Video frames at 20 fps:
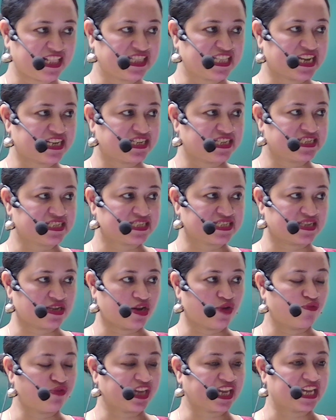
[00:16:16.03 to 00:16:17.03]
that is,
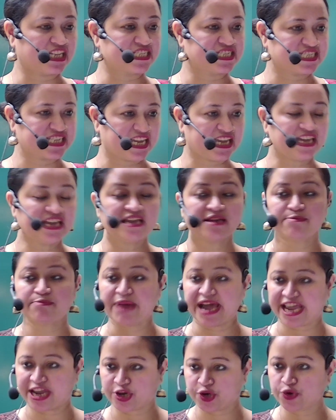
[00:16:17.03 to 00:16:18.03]
we can say
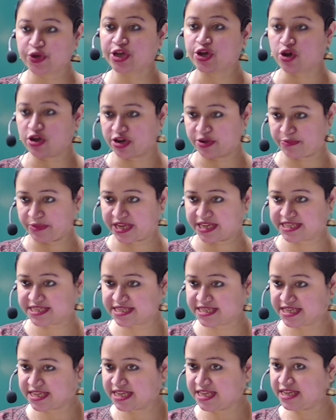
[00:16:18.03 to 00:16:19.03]
microeconomics,
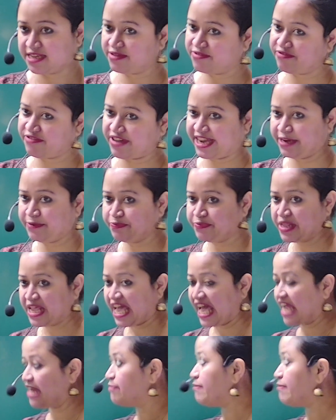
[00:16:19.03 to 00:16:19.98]
fine? And